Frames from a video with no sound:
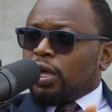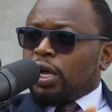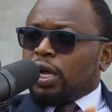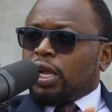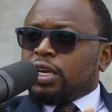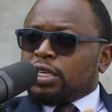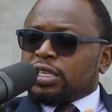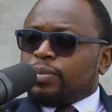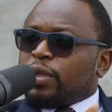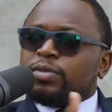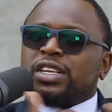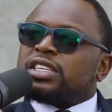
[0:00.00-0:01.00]
And
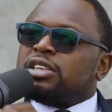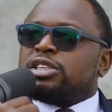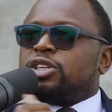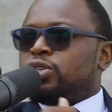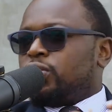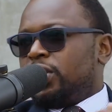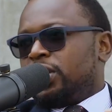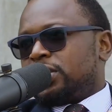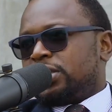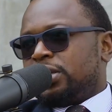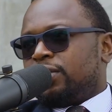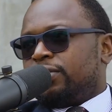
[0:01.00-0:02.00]
sometimes just listen to your inner
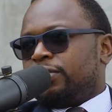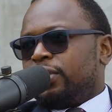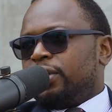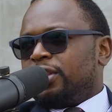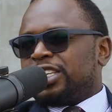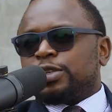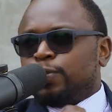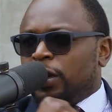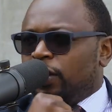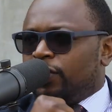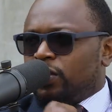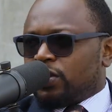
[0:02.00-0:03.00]
self. Just
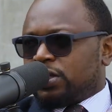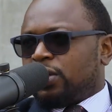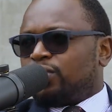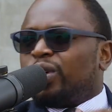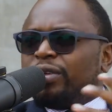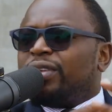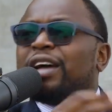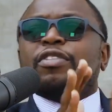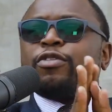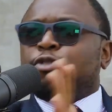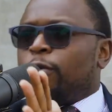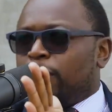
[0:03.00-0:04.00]
believe in yourself. Don't even have a
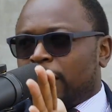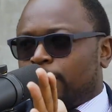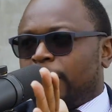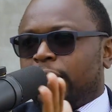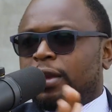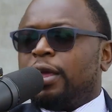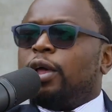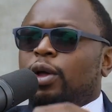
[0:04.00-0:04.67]
fallback plan.